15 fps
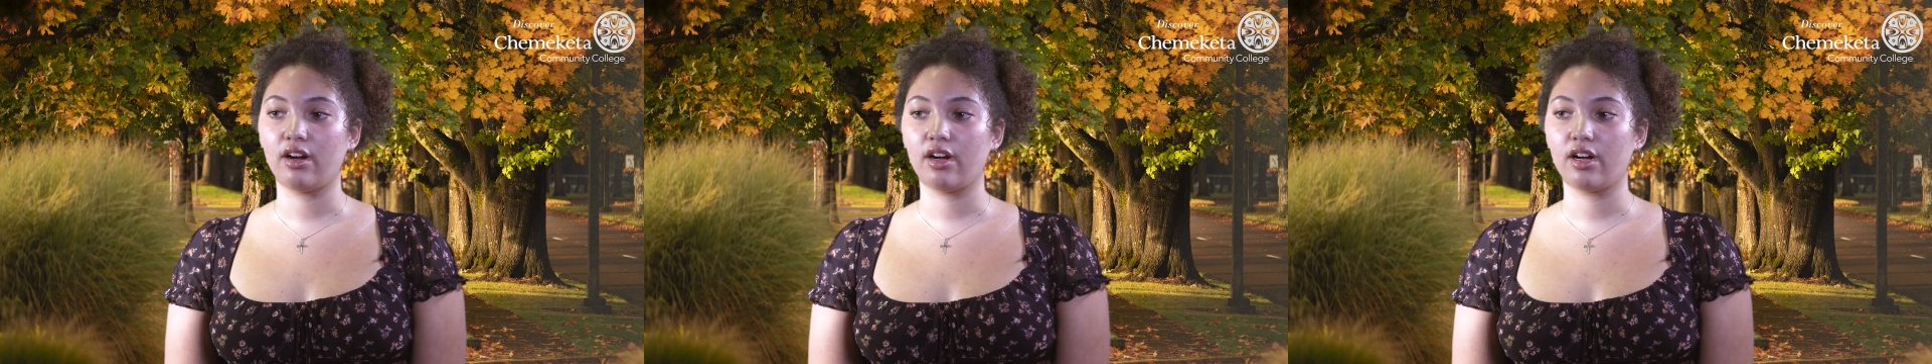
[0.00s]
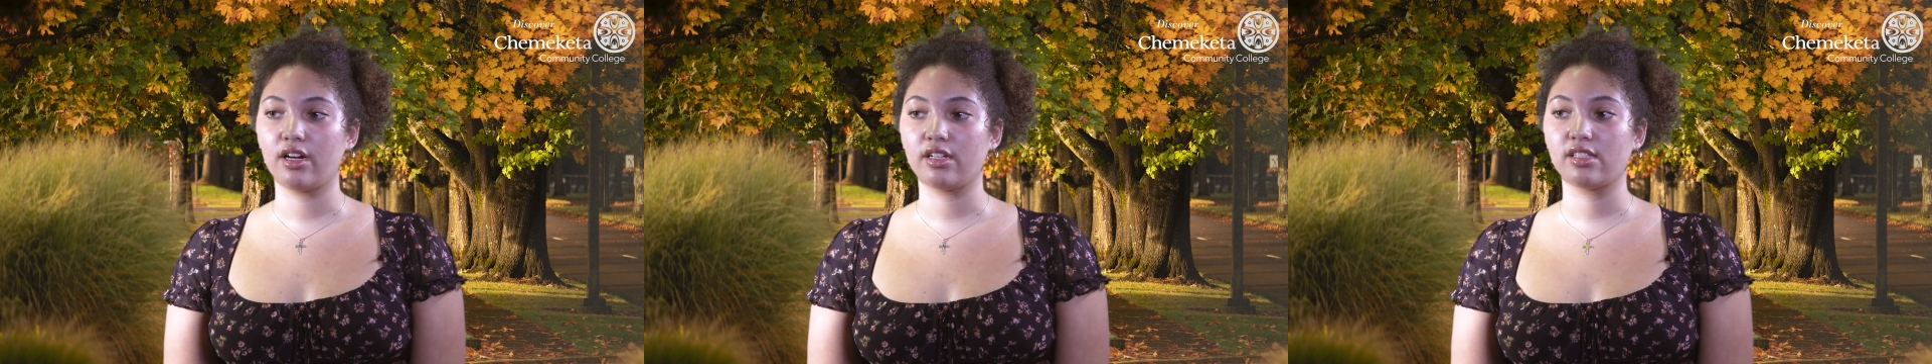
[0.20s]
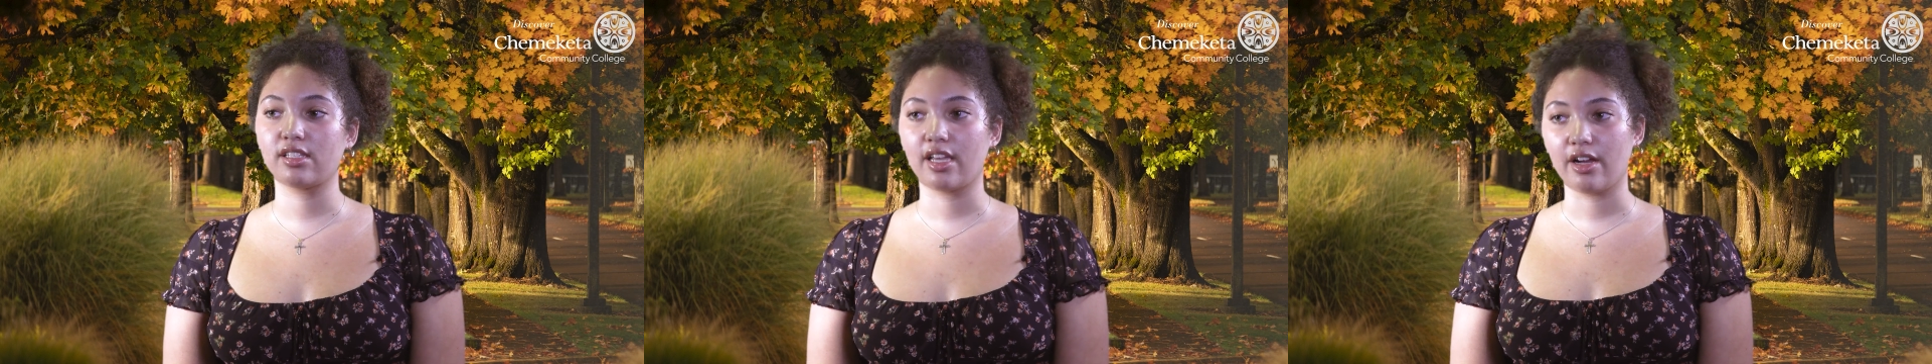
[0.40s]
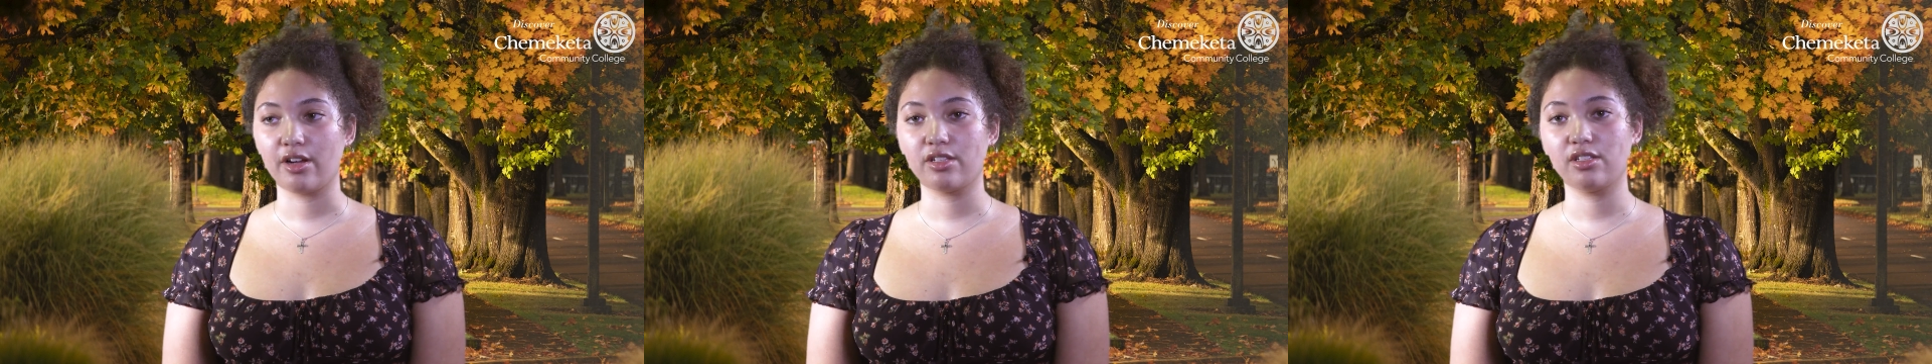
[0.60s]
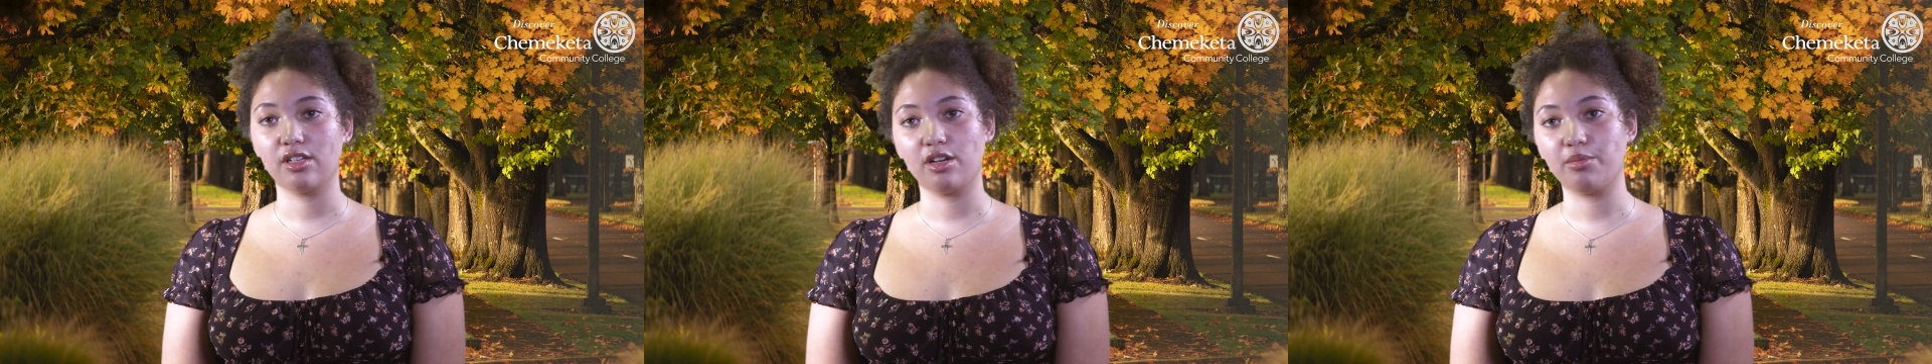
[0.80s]
are
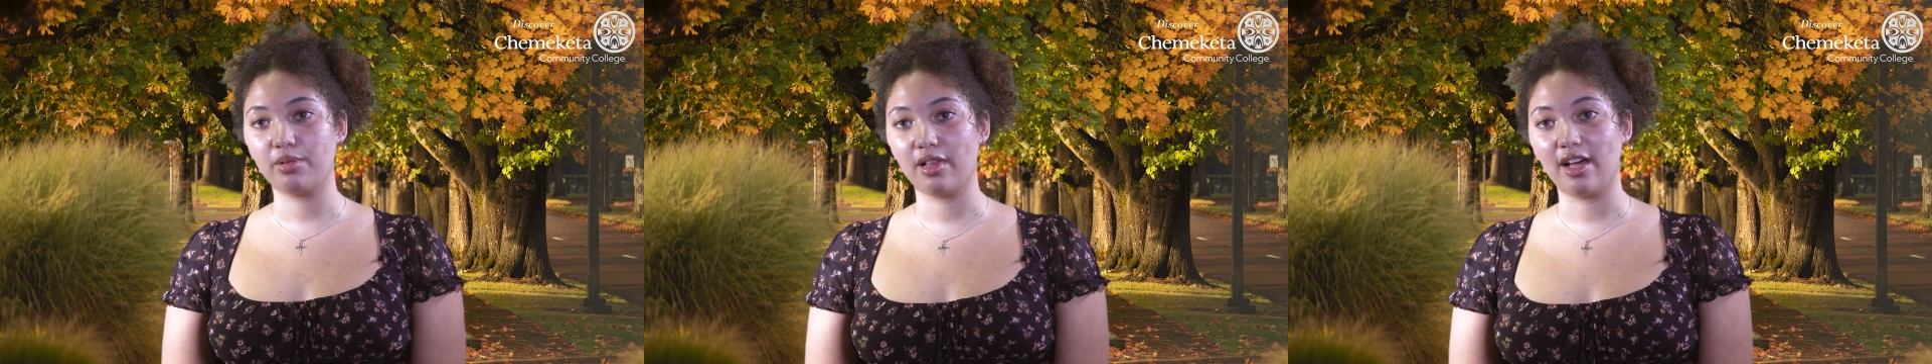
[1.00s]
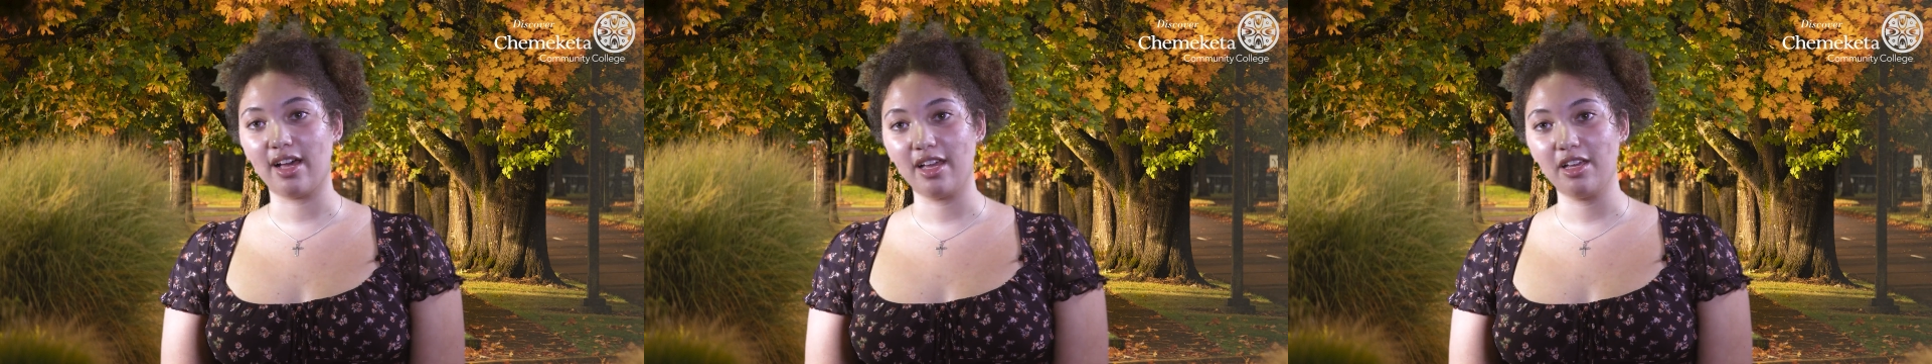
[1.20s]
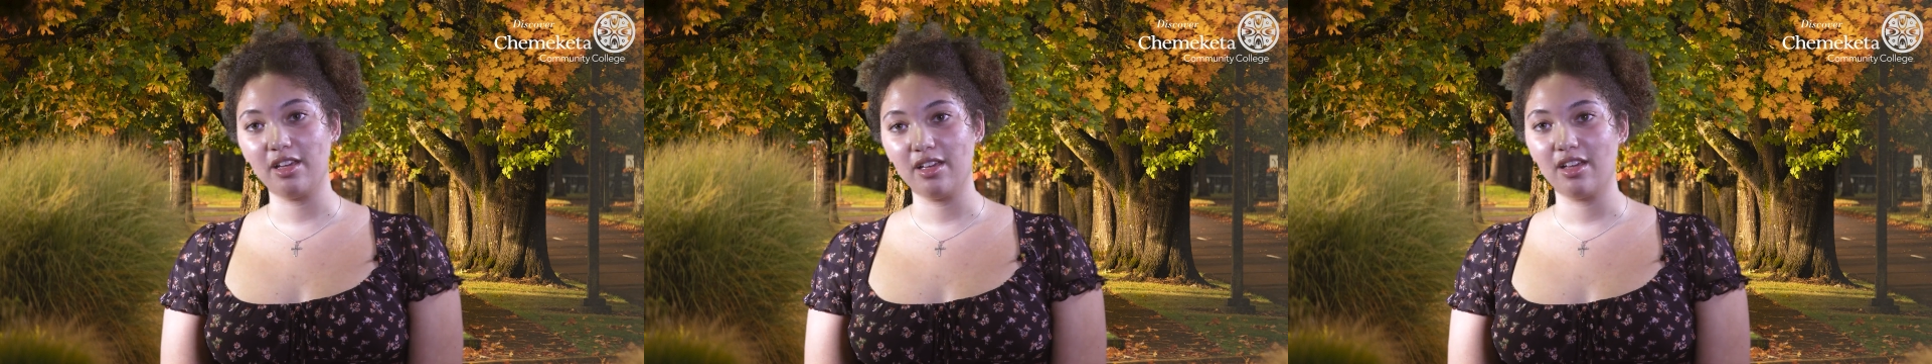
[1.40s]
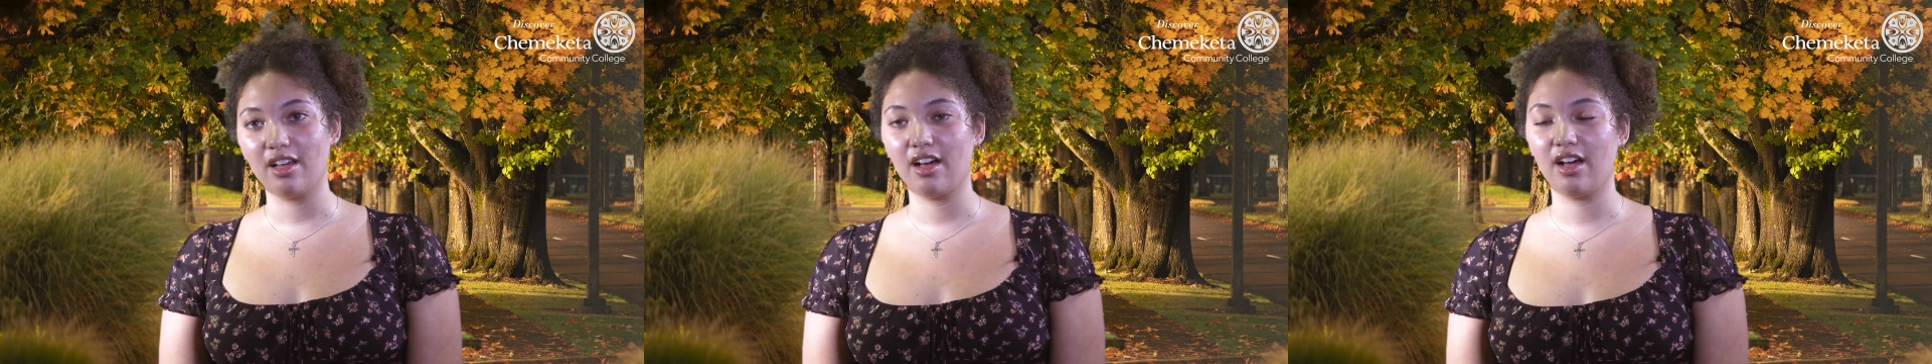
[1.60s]
scared to apply